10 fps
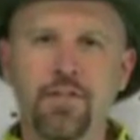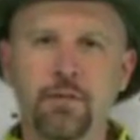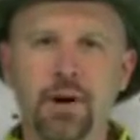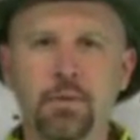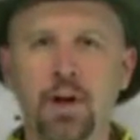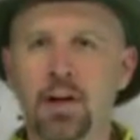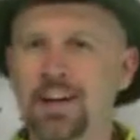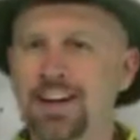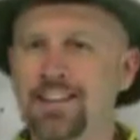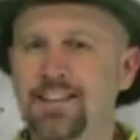So if you have a
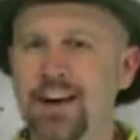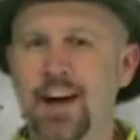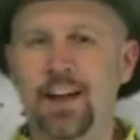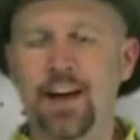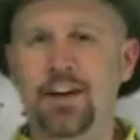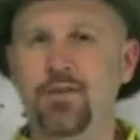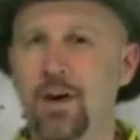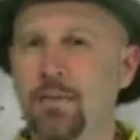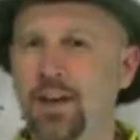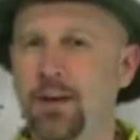beer blog you'd like to see
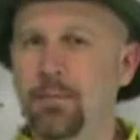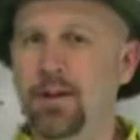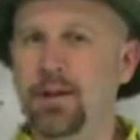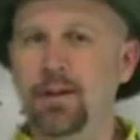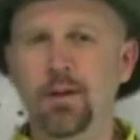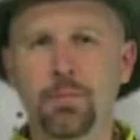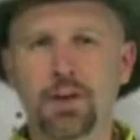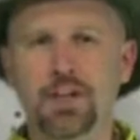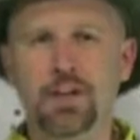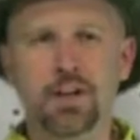highlighted, drop me an email,
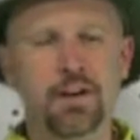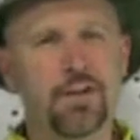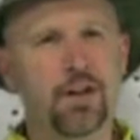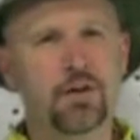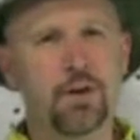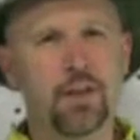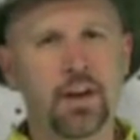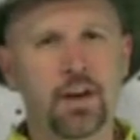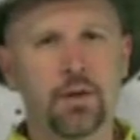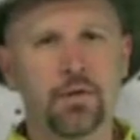include a picture, and a
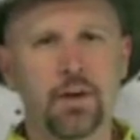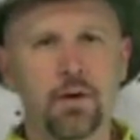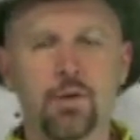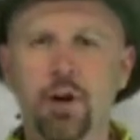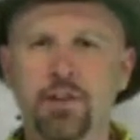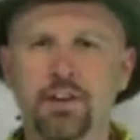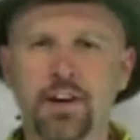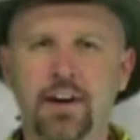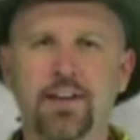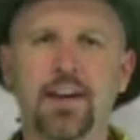very short video.
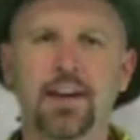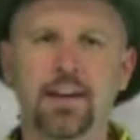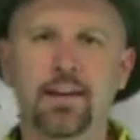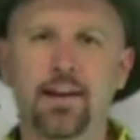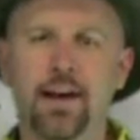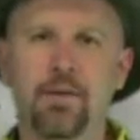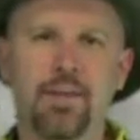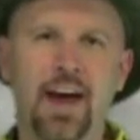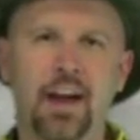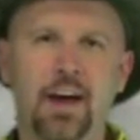We'll host it here at the end.
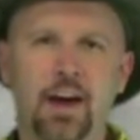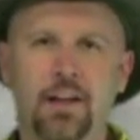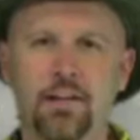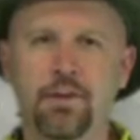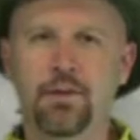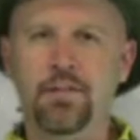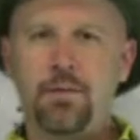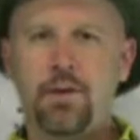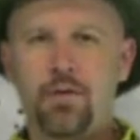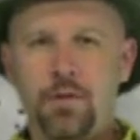And with that, I'll
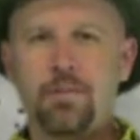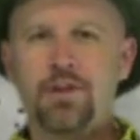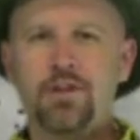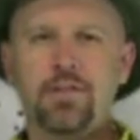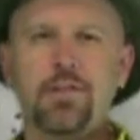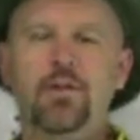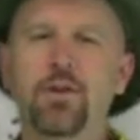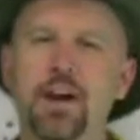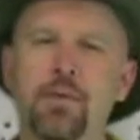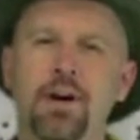leave you with some of the great
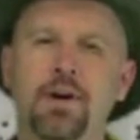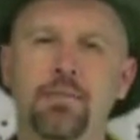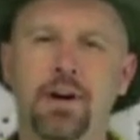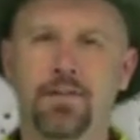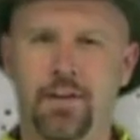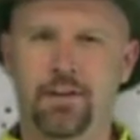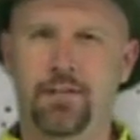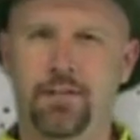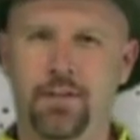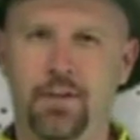pictures of the Great American
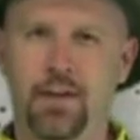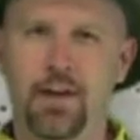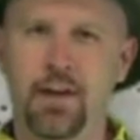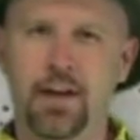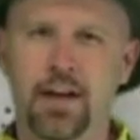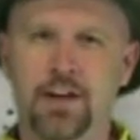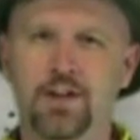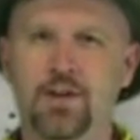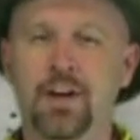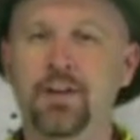Beer Festival.
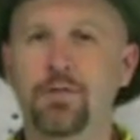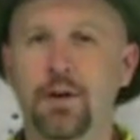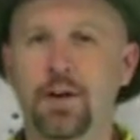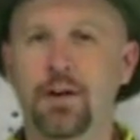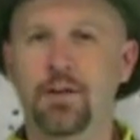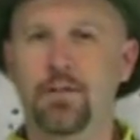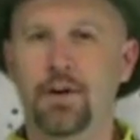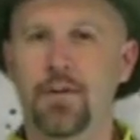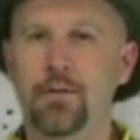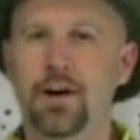Catch you next
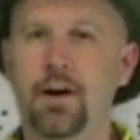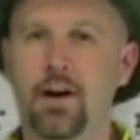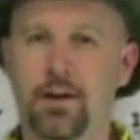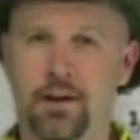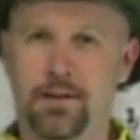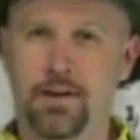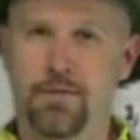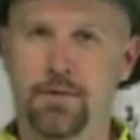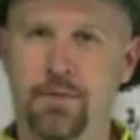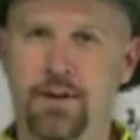week for another beer on
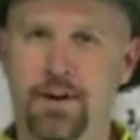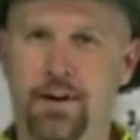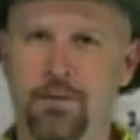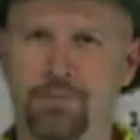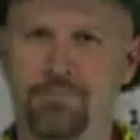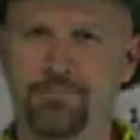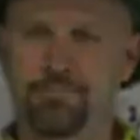Fermentarium.